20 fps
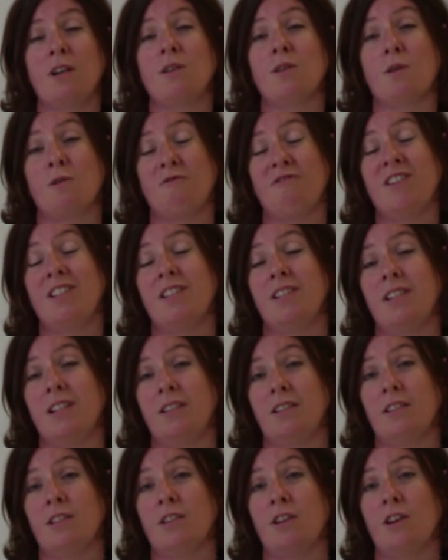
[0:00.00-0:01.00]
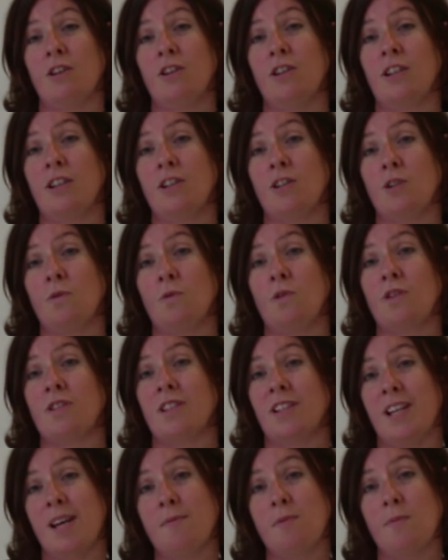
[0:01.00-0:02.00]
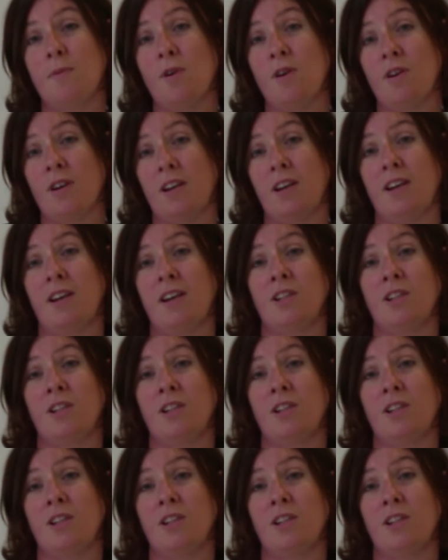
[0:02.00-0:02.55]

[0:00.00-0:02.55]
So we really need to start looking towards the labour market